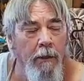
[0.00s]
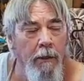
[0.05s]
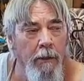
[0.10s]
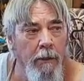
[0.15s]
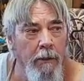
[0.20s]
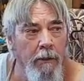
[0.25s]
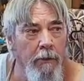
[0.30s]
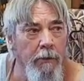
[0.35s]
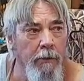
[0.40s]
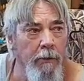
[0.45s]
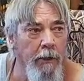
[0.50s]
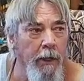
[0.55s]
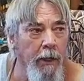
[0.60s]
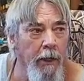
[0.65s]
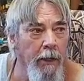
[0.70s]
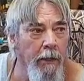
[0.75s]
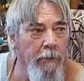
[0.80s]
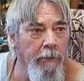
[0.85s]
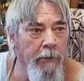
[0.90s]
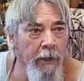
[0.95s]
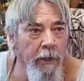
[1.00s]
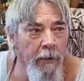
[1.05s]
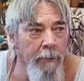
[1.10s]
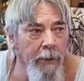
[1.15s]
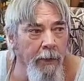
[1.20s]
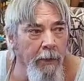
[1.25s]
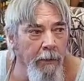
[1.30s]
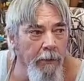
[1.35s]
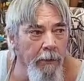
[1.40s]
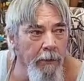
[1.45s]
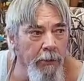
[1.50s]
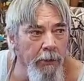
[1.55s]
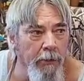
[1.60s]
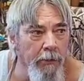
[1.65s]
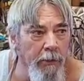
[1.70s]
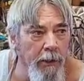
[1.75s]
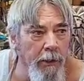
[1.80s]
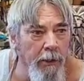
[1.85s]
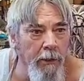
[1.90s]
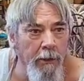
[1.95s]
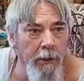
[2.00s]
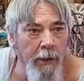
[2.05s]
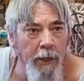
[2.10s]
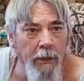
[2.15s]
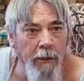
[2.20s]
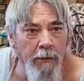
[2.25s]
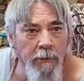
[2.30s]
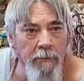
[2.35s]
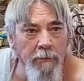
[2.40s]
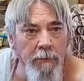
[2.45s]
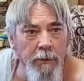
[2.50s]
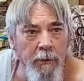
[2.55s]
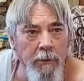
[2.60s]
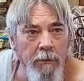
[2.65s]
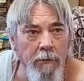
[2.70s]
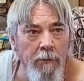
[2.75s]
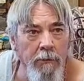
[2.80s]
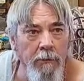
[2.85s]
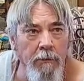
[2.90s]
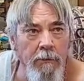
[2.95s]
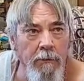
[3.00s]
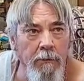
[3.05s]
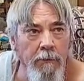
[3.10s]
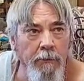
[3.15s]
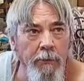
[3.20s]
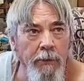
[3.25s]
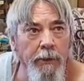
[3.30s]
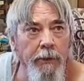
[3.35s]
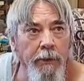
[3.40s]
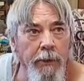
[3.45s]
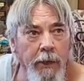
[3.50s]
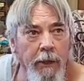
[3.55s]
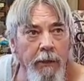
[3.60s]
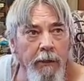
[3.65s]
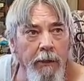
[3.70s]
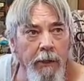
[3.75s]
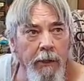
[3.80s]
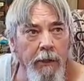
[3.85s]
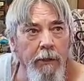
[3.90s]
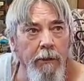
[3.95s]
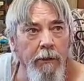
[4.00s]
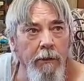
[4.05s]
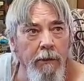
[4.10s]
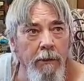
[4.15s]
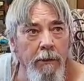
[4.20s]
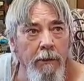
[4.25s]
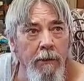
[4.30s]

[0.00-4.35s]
and it turned out I've got about 13,000 birds written down now.